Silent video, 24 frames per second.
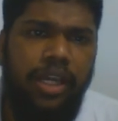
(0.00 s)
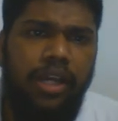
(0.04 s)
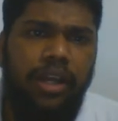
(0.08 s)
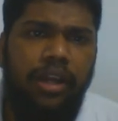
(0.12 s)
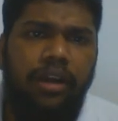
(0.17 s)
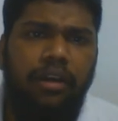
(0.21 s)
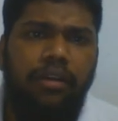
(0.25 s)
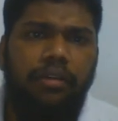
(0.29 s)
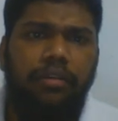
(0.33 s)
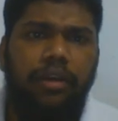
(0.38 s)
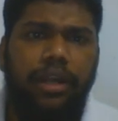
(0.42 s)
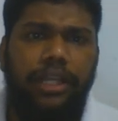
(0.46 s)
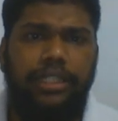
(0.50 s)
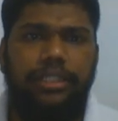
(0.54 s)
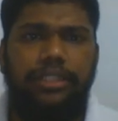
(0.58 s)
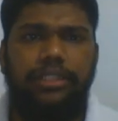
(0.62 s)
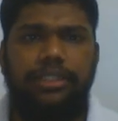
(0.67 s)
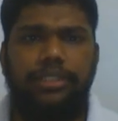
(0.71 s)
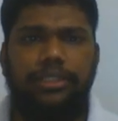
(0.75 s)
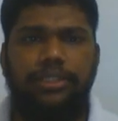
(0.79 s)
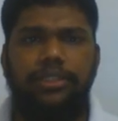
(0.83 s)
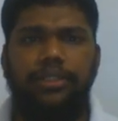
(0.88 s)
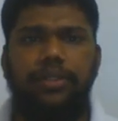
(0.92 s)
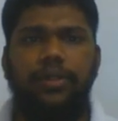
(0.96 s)
Right,
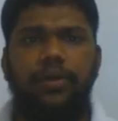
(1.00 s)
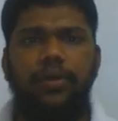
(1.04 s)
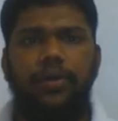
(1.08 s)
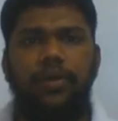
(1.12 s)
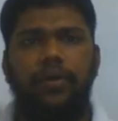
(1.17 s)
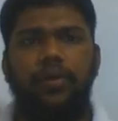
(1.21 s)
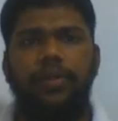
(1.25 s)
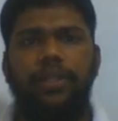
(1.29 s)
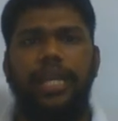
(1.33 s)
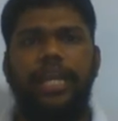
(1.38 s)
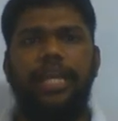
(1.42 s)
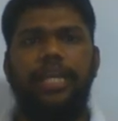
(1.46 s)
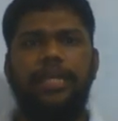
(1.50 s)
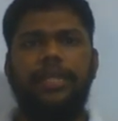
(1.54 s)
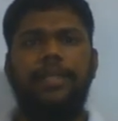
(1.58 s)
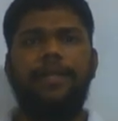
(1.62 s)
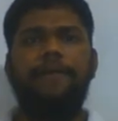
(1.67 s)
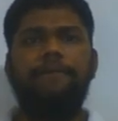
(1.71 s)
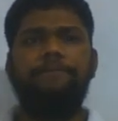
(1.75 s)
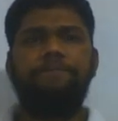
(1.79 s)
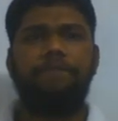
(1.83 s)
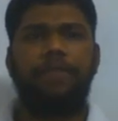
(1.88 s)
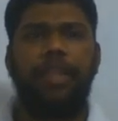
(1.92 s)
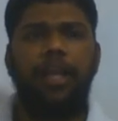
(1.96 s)
so then
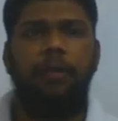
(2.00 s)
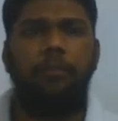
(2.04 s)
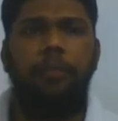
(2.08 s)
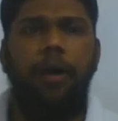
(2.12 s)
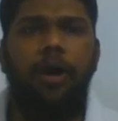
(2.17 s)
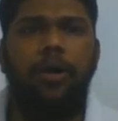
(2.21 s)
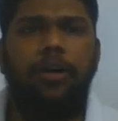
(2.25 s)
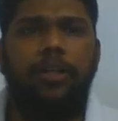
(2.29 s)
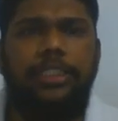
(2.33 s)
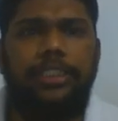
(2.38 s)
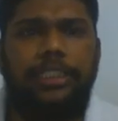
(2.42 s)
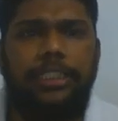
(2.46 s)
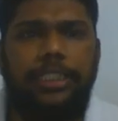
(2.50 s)
about